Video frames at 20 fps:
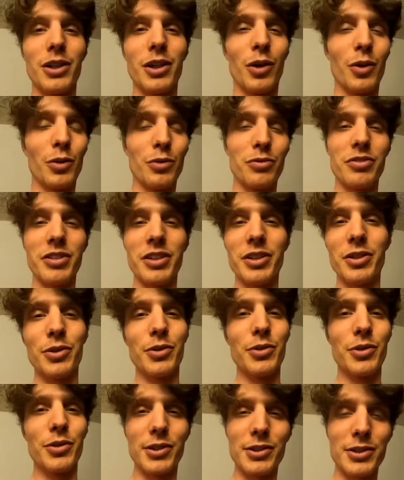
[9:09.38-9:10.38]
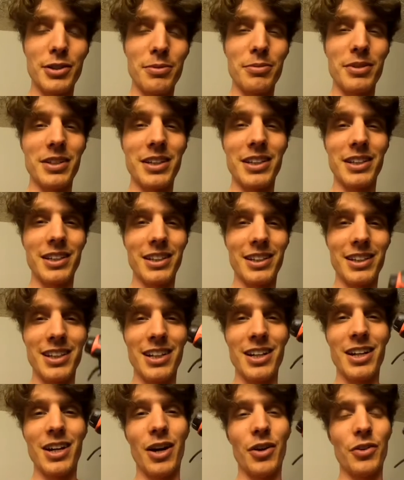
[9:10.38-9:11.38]
whole video or something
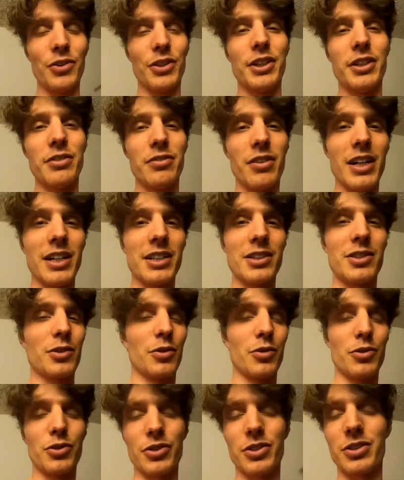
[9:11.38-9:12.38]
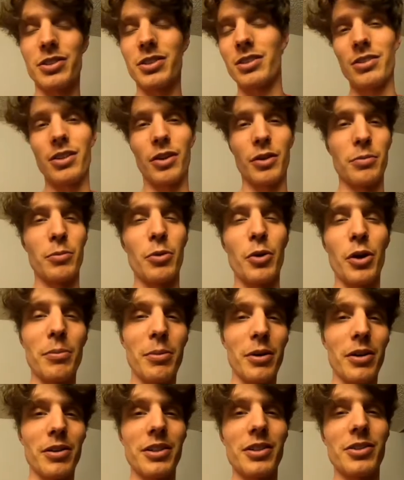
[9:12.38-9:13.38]
on the device or just talk more
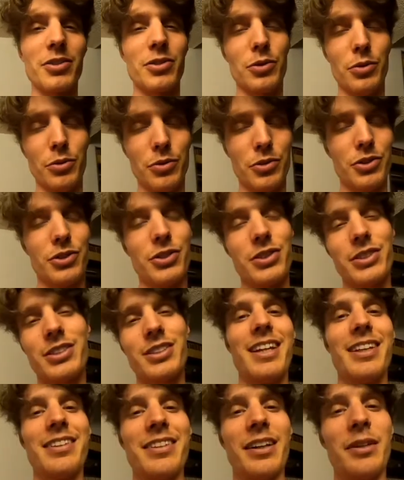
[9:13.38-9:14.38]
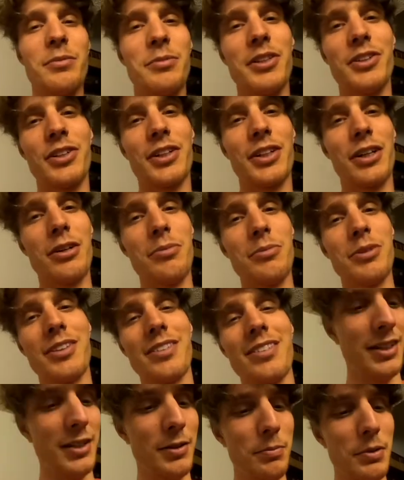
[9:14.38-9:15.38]
about it. So just tell me in the
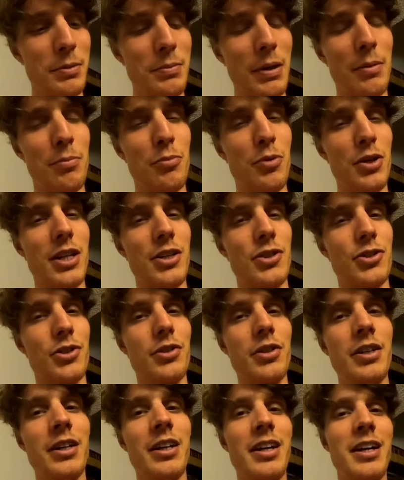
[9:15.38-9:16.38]
comments, it'd be my pleasure.